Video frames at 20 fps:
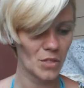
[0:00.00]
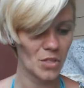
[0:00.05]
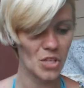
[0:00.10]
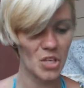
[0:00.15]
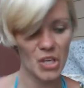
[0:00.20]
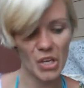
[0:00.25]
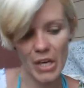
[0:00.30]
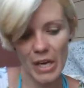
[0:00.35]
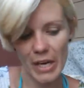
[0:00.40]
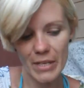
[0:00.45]

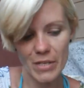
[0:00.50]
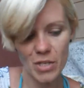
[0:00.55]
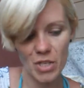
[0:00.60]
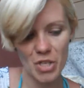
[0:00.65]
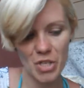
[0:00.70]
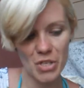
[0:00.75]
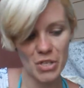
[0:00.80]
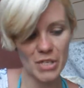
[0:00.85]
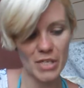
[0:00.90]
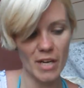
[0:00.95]
So, you guys are
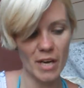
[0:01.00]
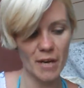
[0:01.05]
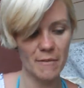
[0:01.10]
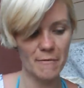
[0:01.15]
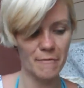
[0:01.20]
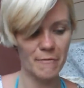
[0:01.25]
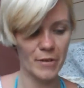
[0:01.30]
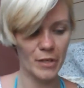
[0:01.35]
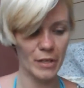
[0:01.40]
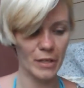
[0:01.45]
just
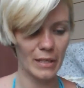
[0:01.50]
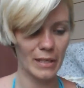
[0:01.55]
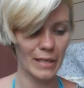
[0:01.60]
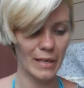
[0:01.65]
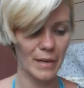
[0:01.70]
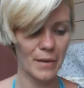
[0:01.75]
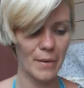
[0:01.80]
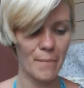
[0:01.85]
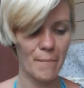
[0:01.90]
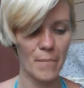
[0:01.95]
not
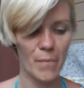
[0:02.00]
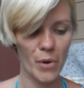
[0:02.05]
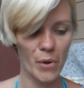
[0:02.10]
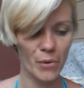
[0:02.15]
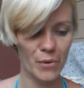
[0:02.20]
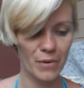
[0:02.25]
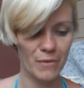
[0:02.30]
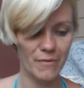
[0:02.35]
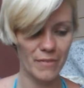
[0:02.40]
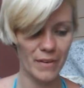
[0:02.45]
feeling
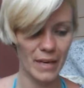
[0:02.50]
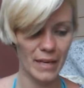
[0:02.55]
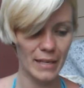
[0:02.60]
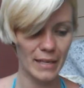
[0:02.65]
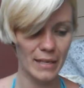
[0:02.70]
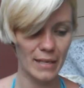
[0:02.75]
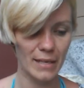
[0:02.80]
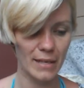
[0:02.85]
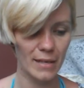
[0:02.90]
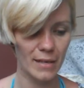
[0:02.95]

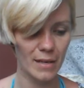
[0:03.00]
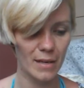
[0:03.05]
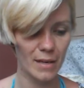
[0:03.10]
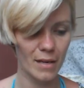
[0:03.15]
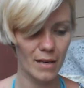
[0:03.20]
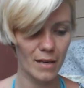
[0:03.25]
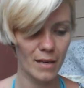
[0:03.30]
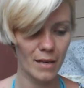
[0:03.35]
motivated,